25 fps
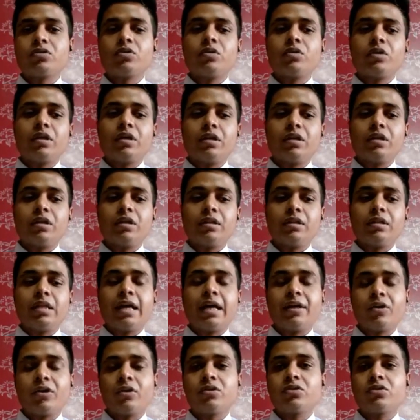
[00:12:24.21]
In that
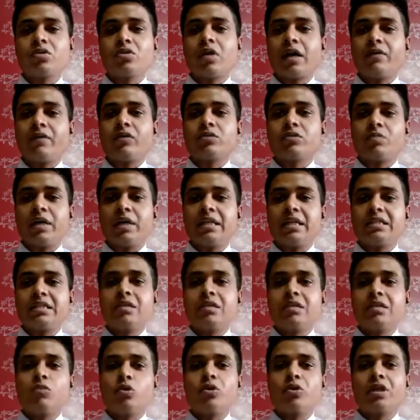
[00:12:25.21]
also, I was managing
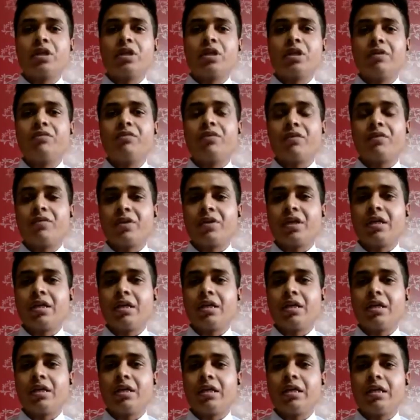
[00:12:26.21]
more than
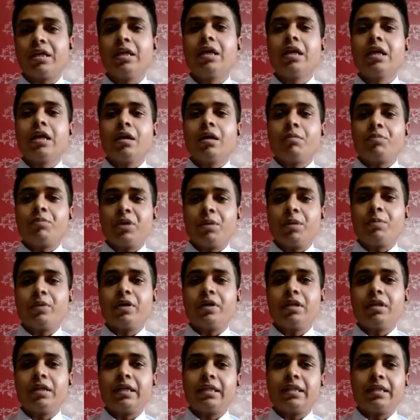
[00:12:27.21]
150 people
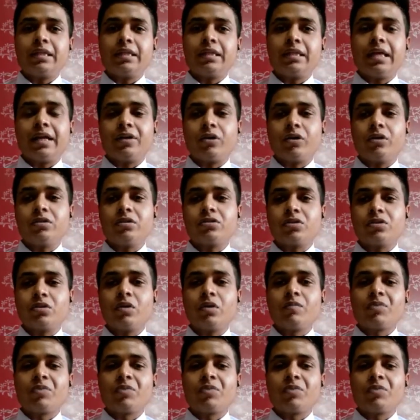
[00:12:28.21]
in that also.